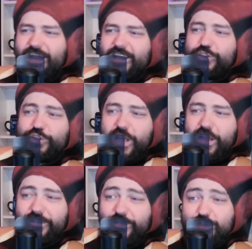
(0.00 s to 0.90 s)

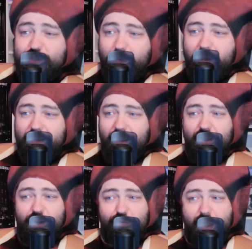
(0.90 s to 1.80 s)
Gel for spot
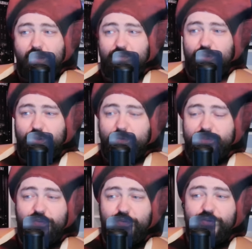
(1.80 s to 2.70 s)
on arousal
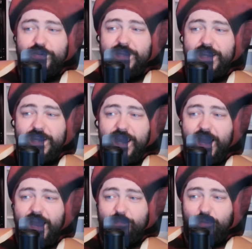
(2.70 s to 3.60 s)
was
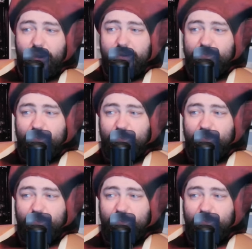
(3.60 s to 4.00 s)
39 parts